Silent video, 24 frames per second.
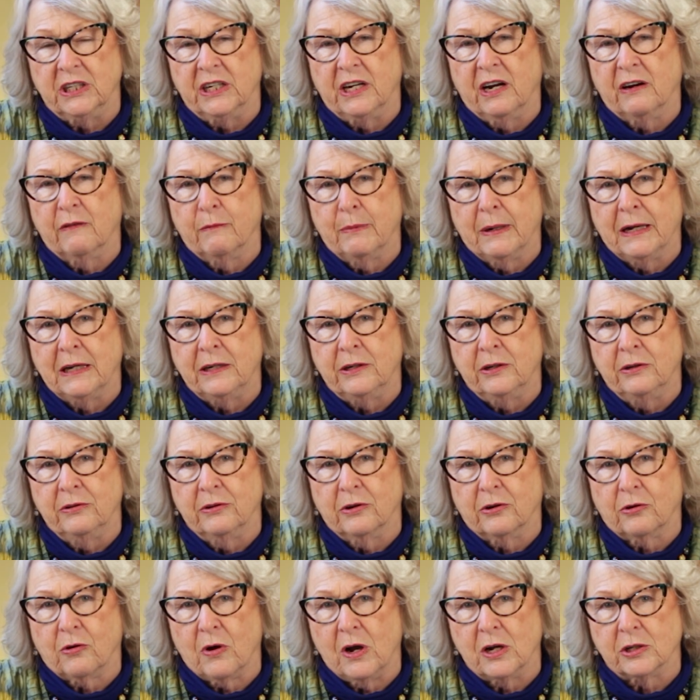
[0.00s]
Did everybody do
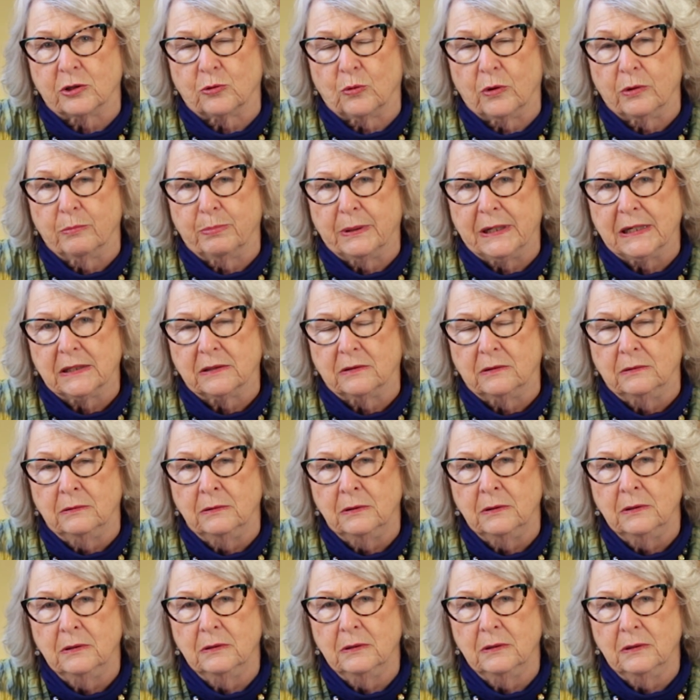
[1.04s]
their crossword
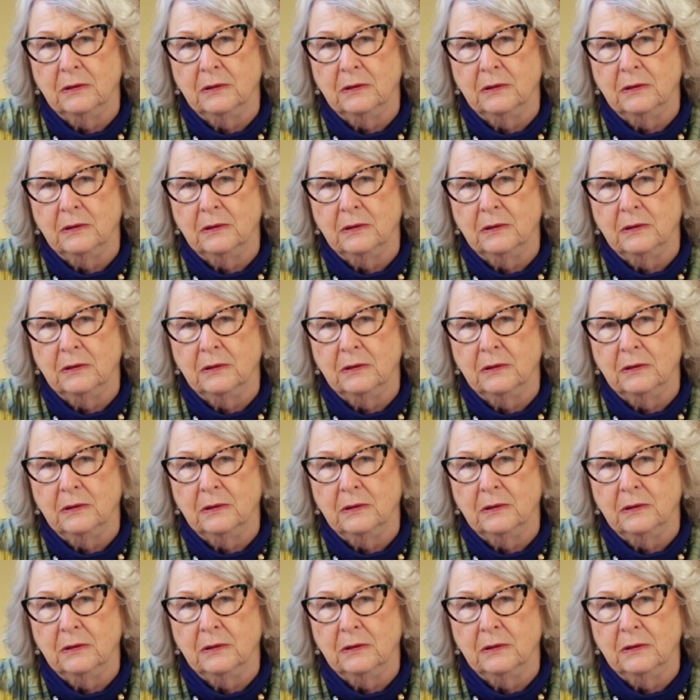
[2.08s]
puzzle?